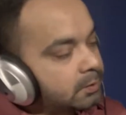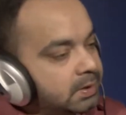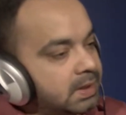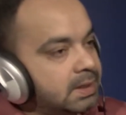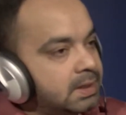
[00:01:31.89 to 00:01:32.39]

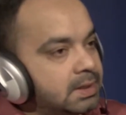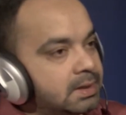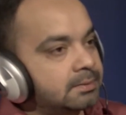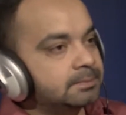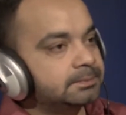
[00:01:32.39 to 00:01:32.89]
we are
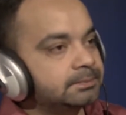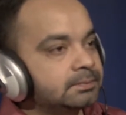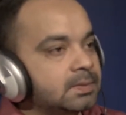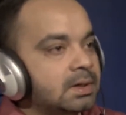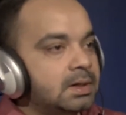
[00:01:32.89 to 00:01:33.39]
here,
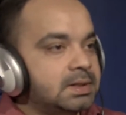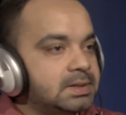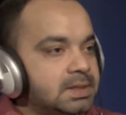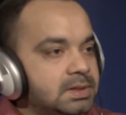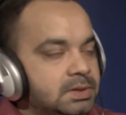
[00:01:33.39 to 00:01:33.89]

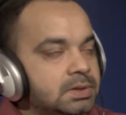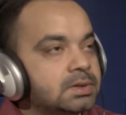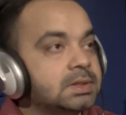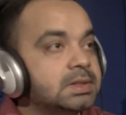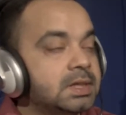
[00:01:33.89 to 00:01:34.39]
as I
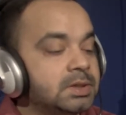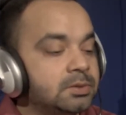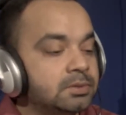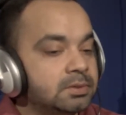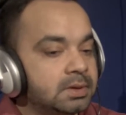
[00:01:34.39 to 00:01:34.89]
said
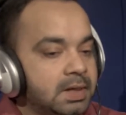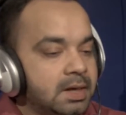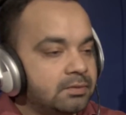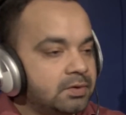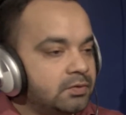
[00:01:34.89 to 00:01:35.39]
you,
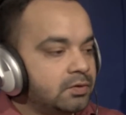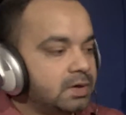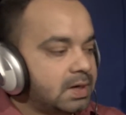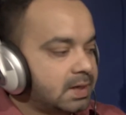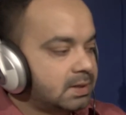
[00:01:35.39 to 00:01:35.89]
every
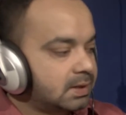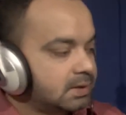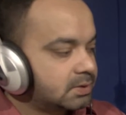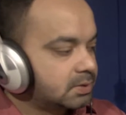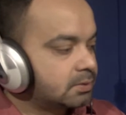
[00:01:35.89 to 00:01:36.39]

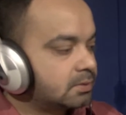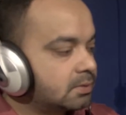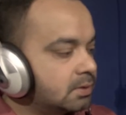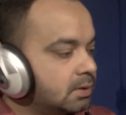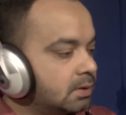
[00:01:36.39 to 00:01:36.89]
fortnightly. So
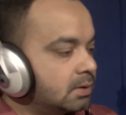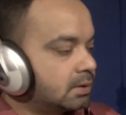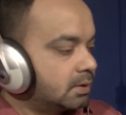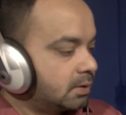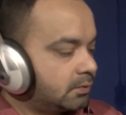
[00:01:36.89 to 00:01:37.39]

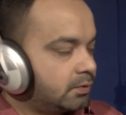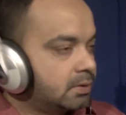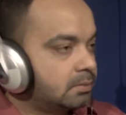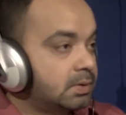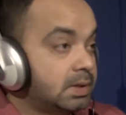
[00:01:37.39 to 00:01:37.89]

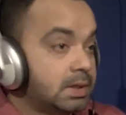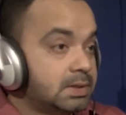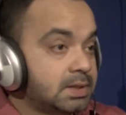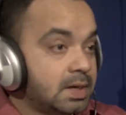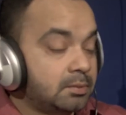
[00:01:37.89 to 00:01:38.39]

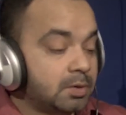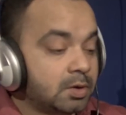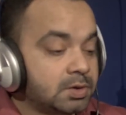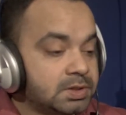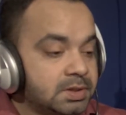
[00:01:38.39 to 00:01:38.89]
as I'm
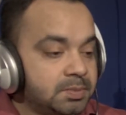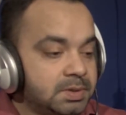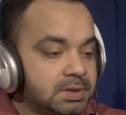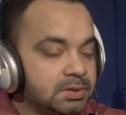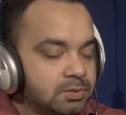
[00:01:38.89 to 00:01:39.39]
always
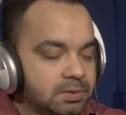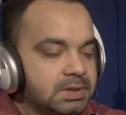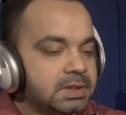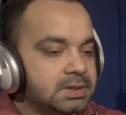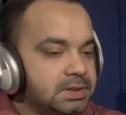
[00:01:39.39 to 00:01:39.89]
repeating, do
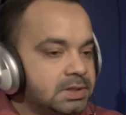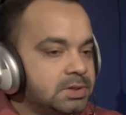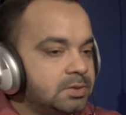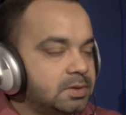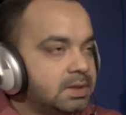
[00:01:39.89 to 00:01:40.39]
not
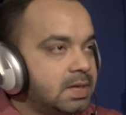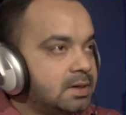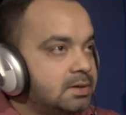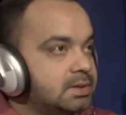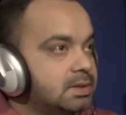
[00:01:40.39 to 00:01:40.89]
hesitate to
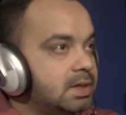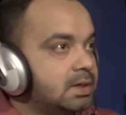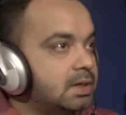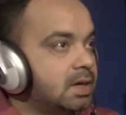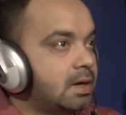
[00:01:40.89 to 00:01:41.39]
contact us,
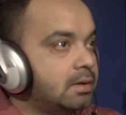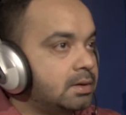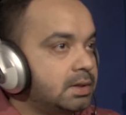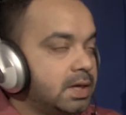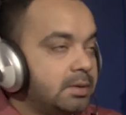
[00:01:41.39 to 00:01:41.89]
and
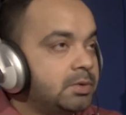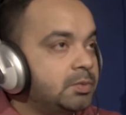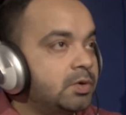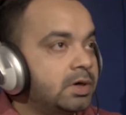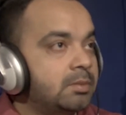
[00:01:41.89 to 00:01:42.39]
in
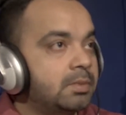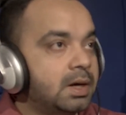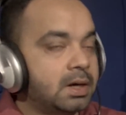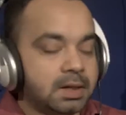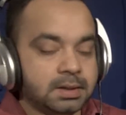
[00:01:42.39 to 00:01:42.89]
every program
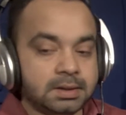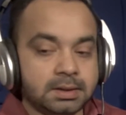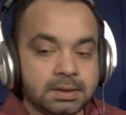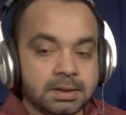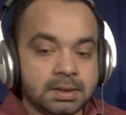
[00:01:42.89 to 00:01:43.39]

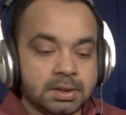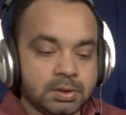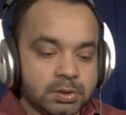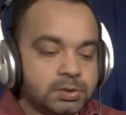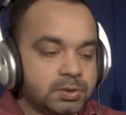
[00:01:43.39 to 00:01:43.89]
I
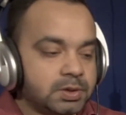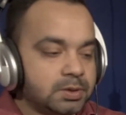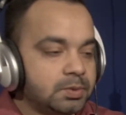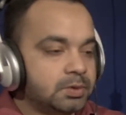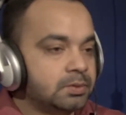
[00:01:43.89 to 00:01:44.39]
used to
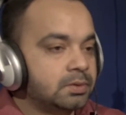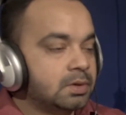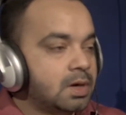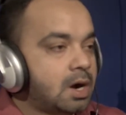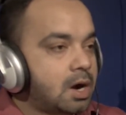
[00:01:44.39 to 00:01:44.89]
give you
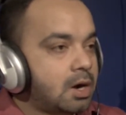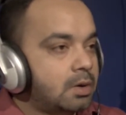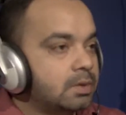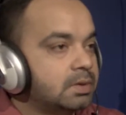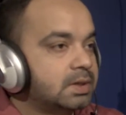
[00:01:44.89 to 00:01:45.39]

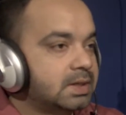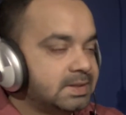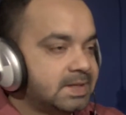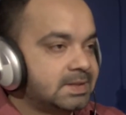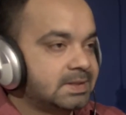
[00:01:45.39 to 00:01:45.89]
our
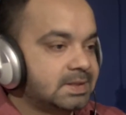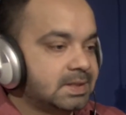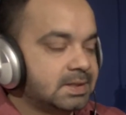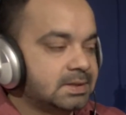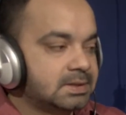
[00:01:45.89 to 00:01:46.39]
contact
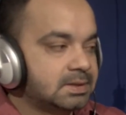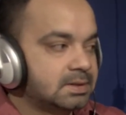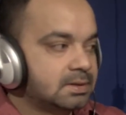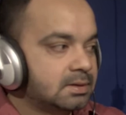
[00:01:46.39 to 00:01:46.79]
details.